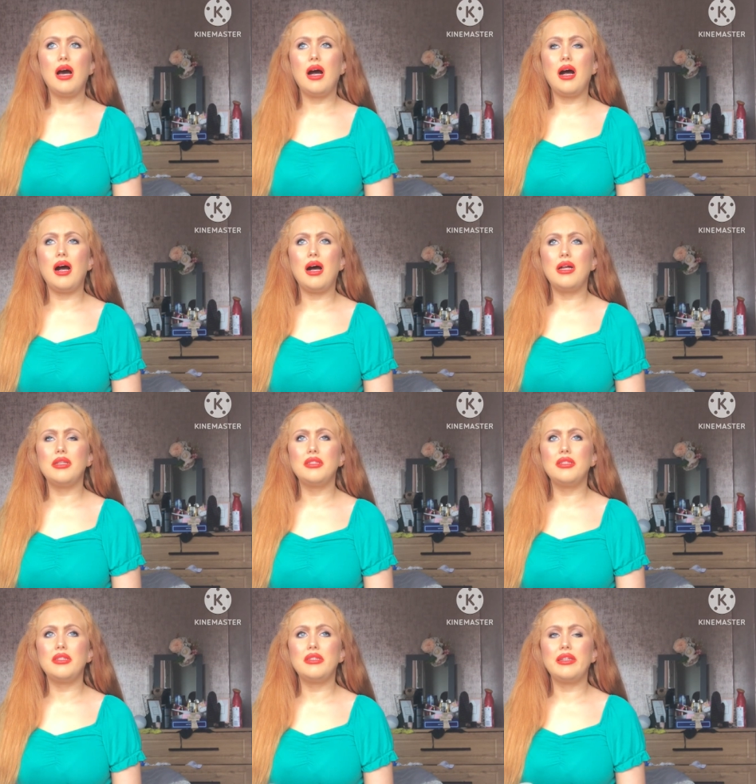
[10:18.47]

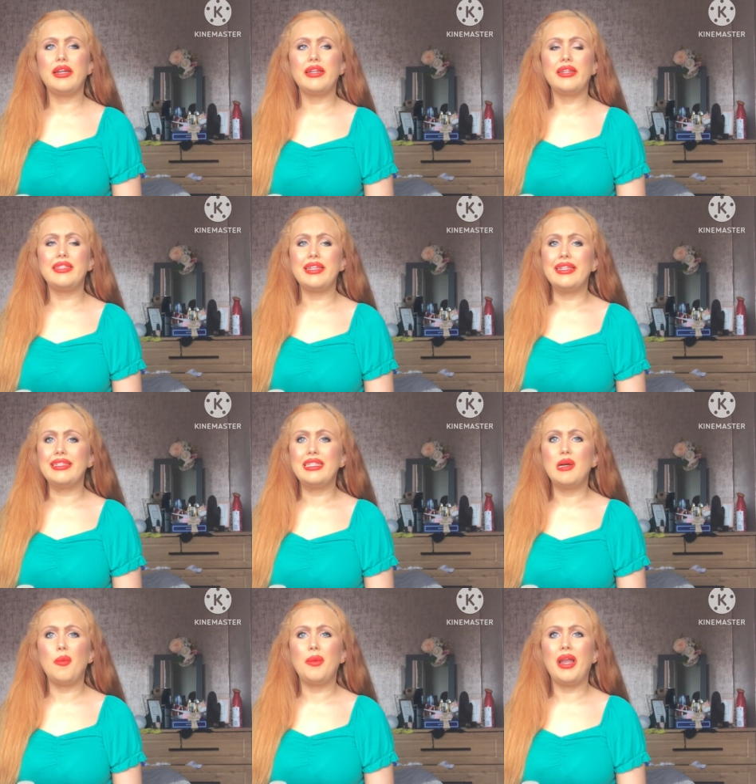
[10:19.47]
And it is easy
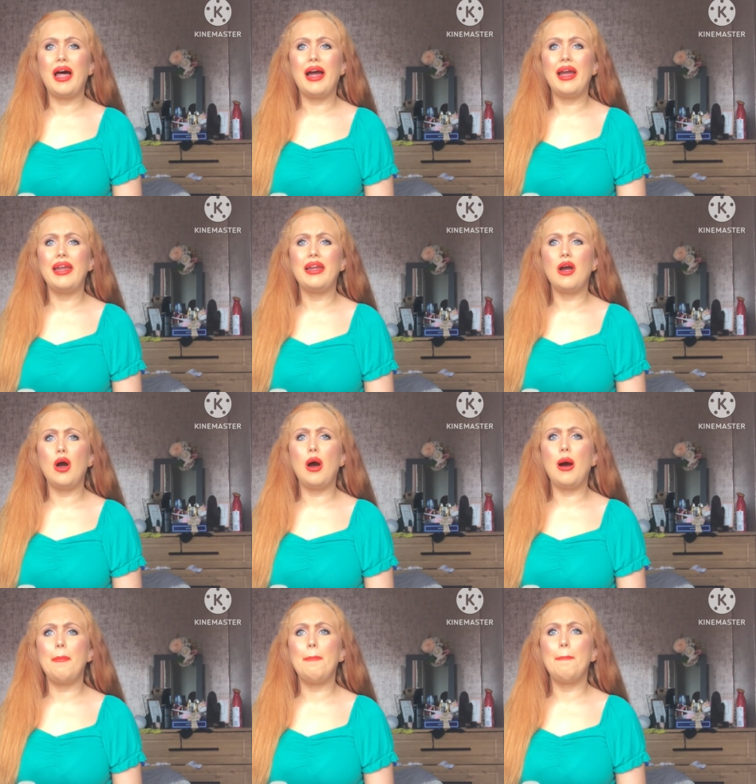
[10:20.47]
to apply.
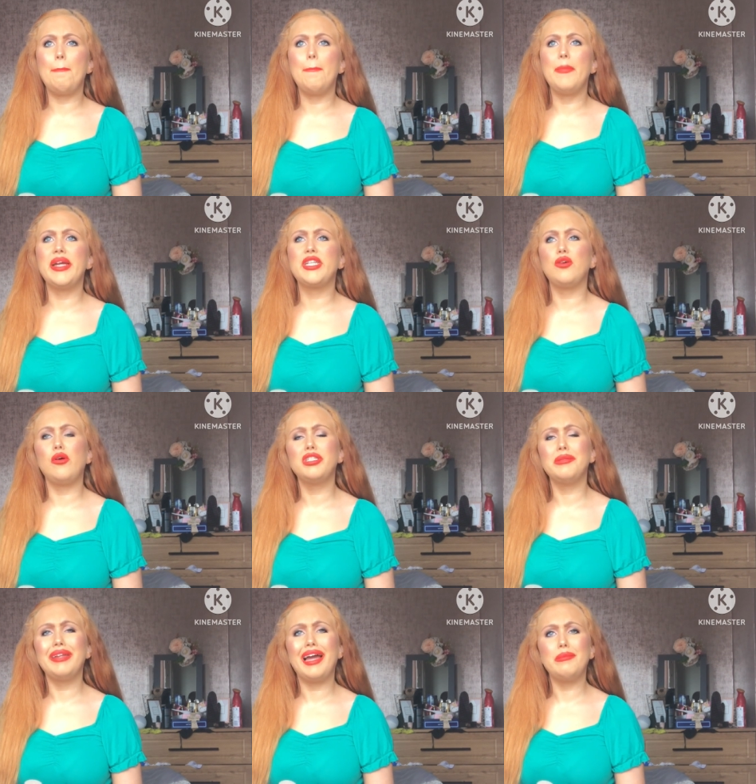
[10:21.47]
Um, it does
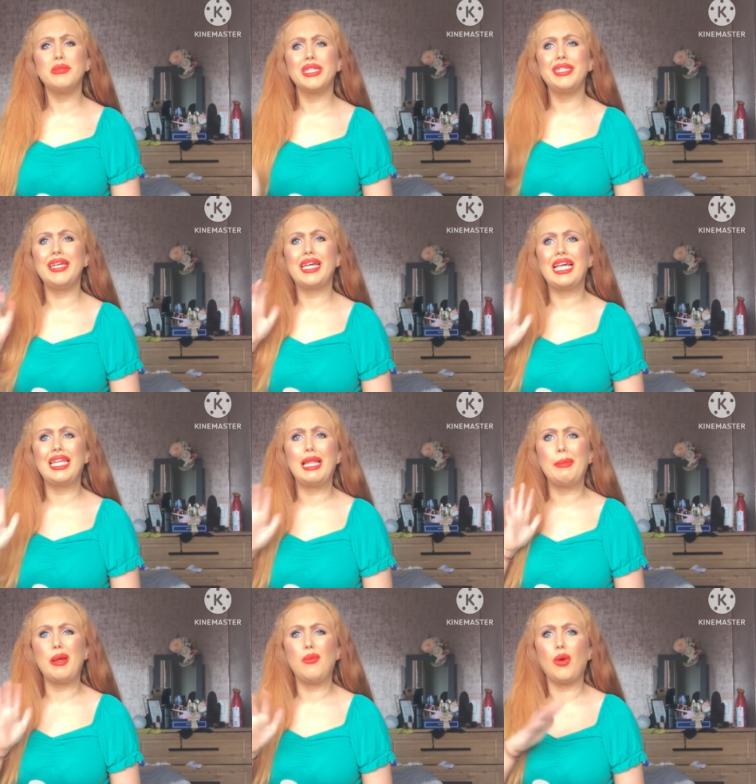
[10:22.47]
sometimes can take a
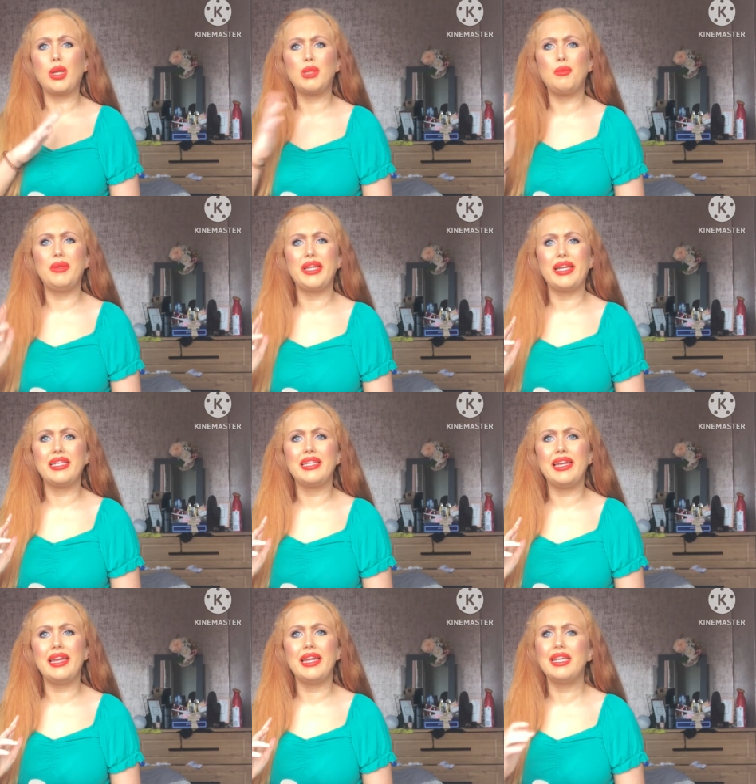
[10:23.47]
little bit of work to blend
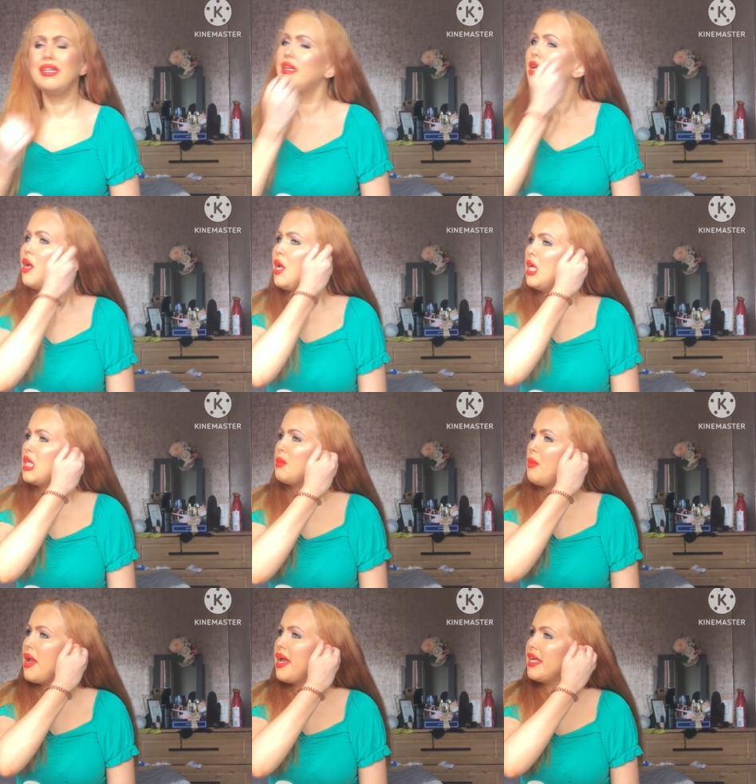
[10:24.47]
in it
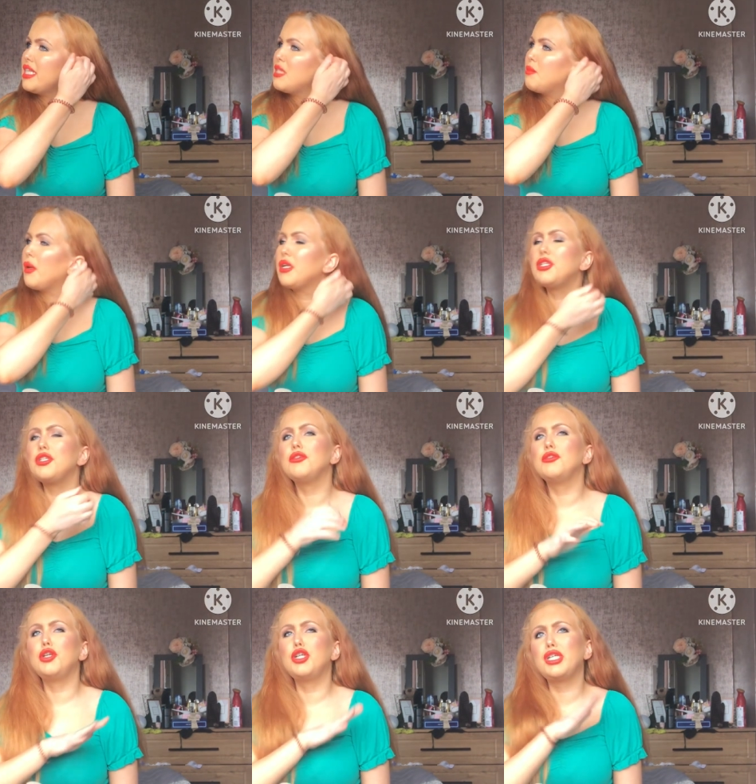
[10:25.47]
depends, but
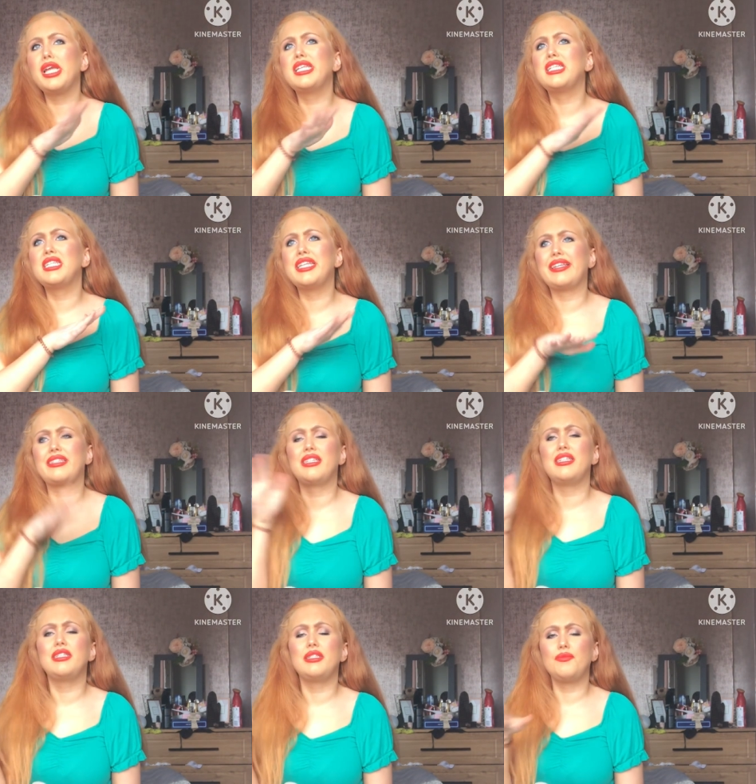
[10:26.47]
usually it's
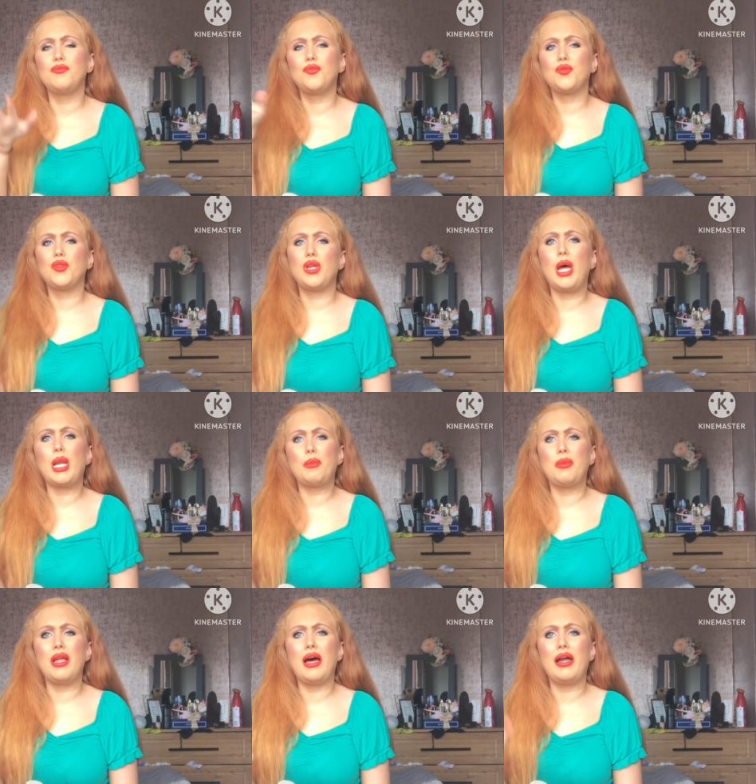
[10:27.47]
decent at a
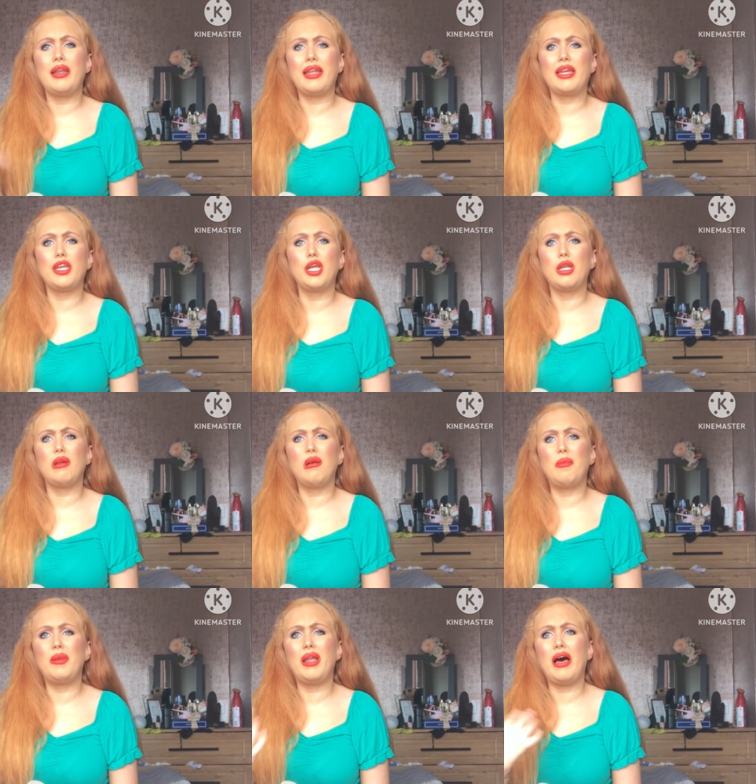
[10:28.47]
plan, like you know,
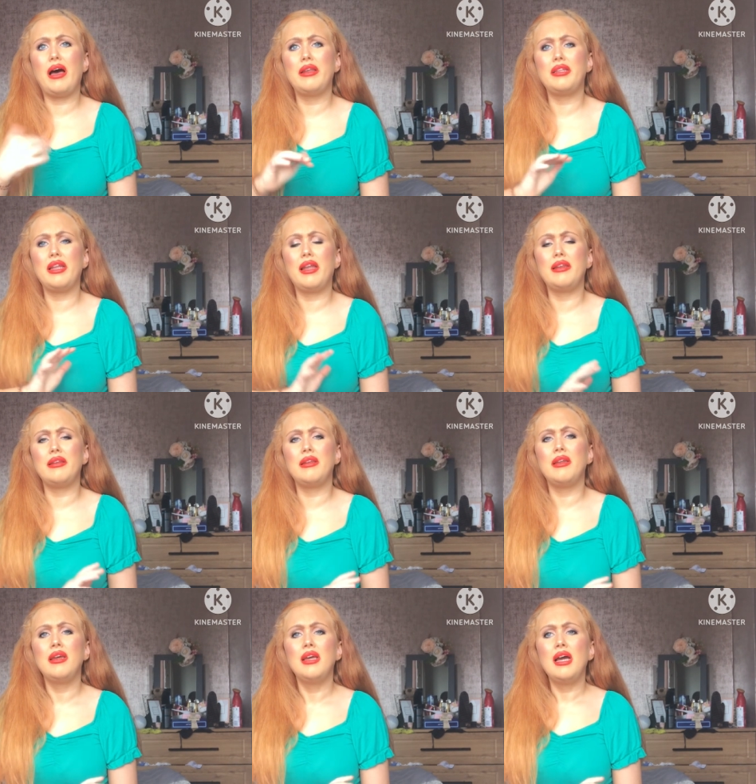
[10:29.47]
a plaid and
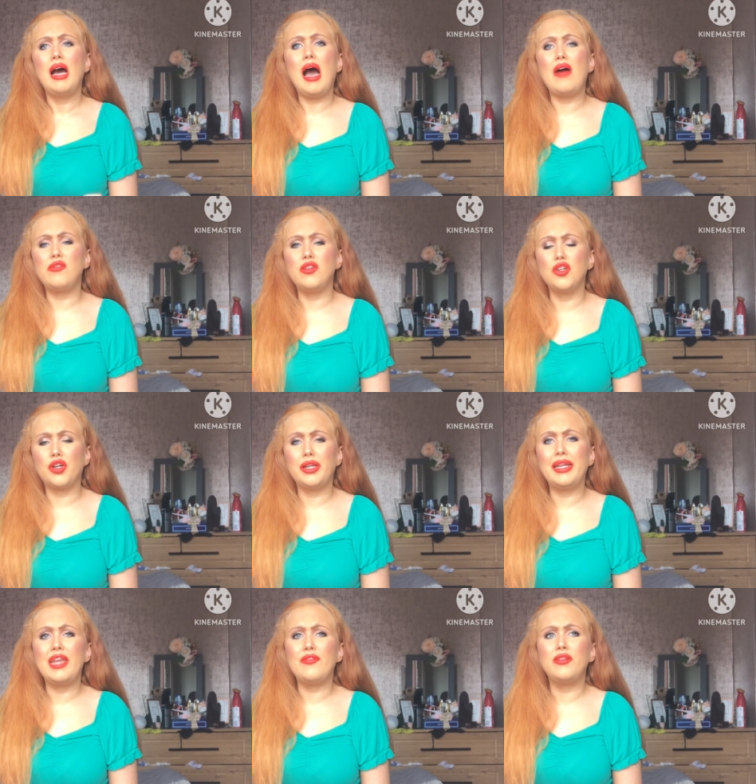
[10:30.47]
have it
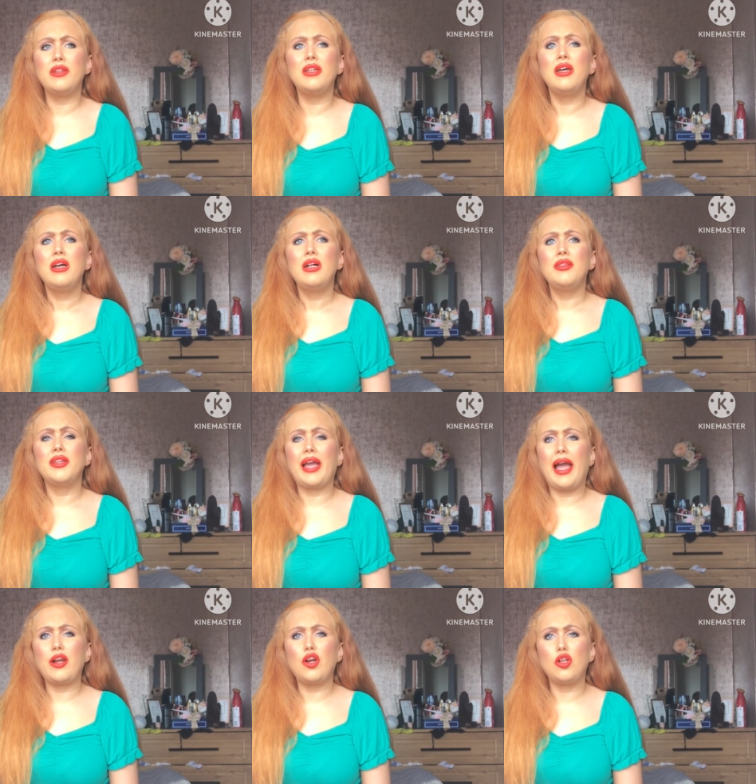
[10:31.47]
looking even. The
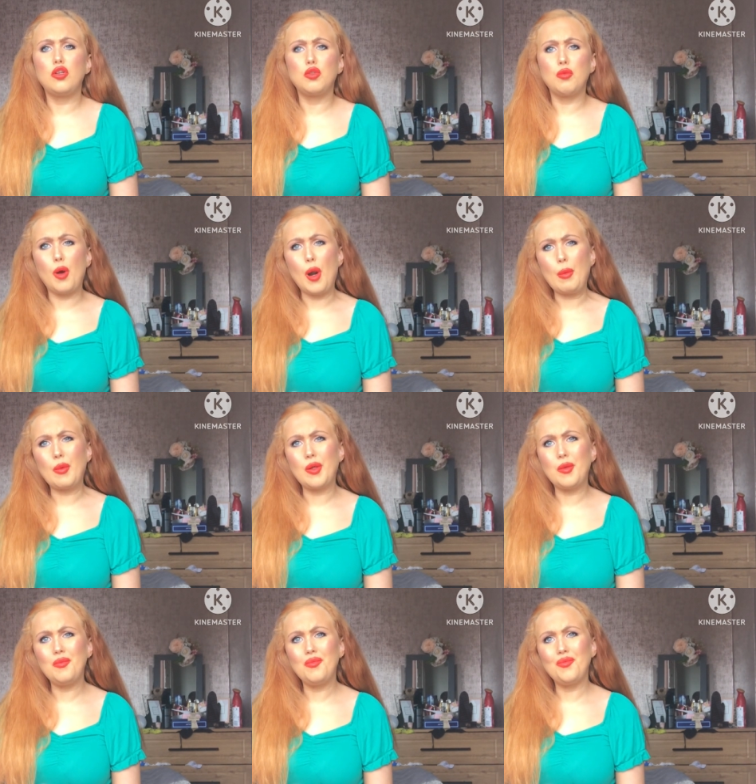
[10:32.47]
guy colours wearable,